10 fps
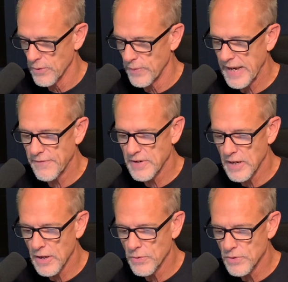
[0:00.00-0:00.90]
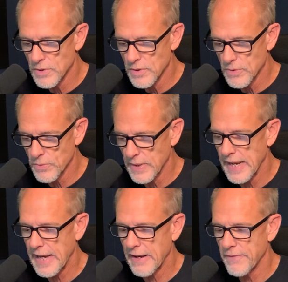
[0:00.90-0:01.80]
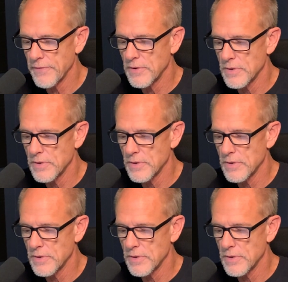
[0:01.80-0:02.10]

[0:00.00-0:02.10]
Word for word: We have to go we have